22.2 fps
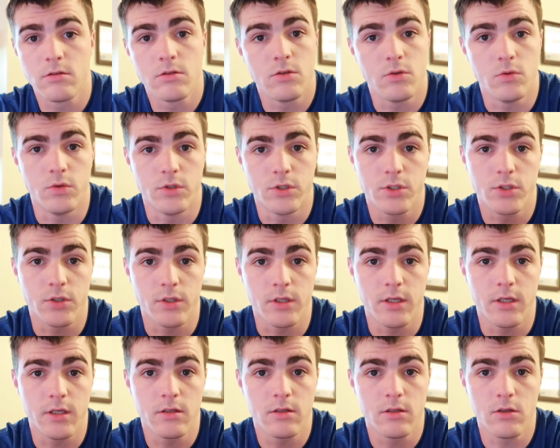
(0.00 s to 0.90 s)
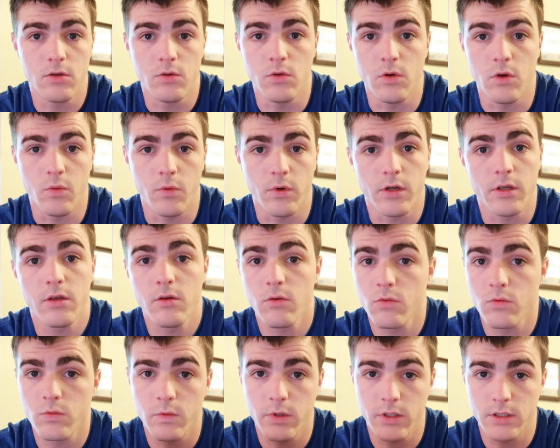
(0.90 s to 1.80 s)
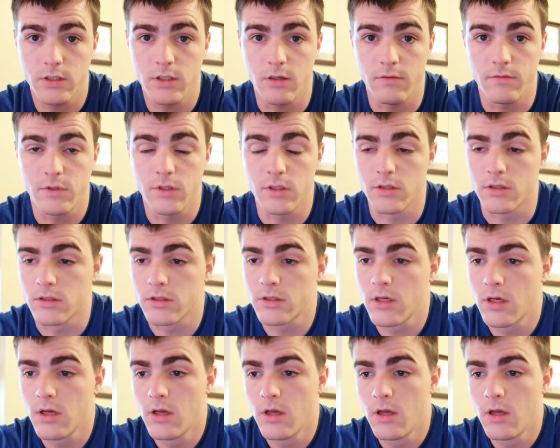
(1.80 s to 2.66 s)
To ensure that you know what stuff's yours.